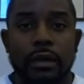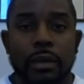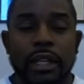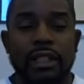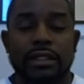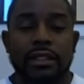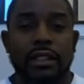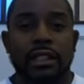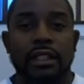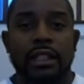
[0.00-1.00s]
because
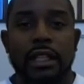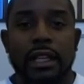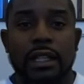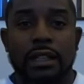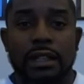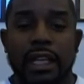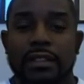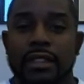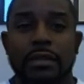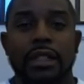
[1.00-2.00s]

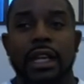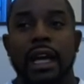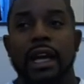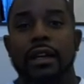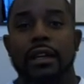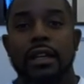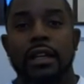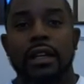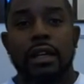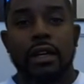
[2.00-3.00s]
that's something that I
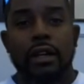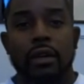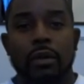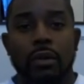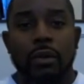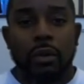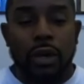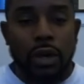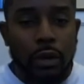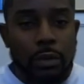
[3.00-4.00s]

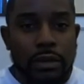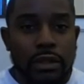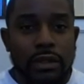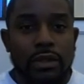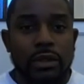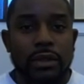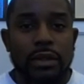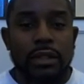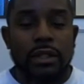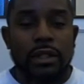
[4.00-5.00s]
would hope to
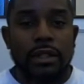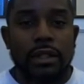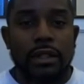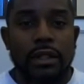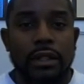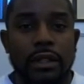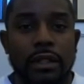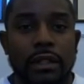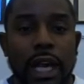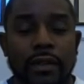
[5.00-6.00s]

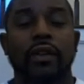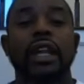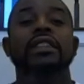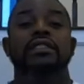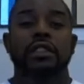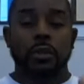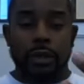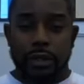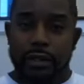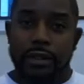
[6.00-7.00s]
have a relationship
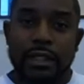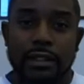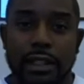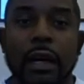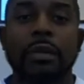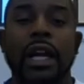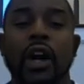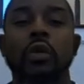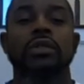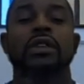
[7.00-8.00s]
with. That's a company I
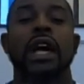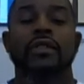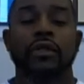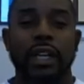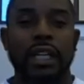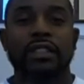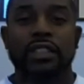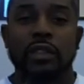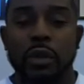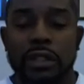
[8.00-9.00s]
hope to have a
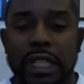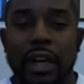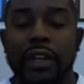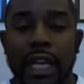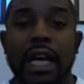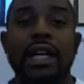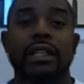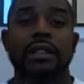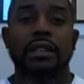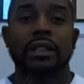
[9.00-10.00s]
relationship with down the line.